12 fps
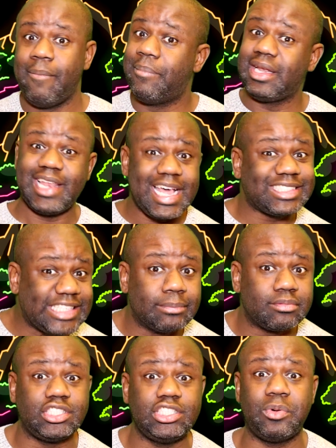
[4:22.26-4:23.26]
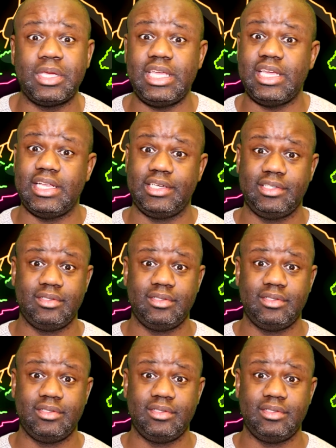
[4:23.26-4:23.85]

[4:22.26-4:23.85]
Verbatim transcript: But let's stop the show again.